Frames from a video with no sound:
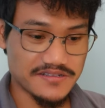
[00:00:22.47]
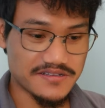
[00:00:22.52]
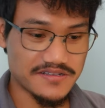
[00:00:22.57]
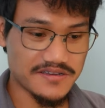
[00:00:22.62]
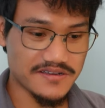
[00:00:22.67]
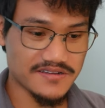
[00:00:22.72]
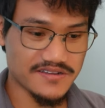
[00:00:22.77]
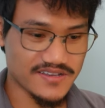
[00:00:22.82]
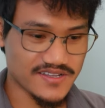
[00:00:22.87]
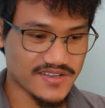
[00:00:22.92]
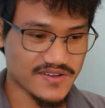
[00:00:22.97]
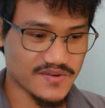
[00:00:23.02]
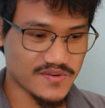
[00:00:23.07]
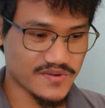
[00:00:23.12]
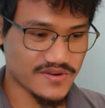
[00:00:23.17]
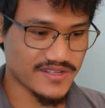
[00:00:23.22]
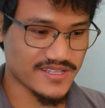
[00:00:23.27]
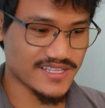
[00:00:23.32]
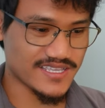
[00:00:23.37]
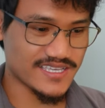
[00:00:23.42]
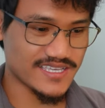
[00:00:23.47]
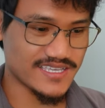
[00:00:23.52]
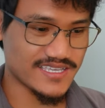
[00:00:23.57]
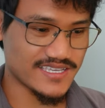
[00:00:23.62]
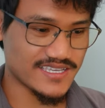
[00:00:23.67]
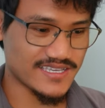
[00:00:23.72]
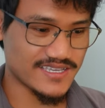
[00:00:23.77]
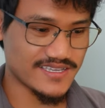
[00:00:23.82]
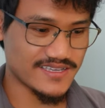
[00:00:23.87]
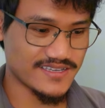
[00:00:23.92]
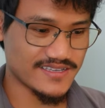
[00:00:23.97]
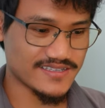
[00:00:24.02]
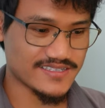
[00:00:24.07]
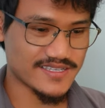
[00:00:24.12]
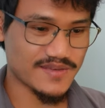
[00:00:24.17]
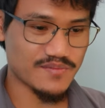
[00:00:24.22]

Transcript: Not really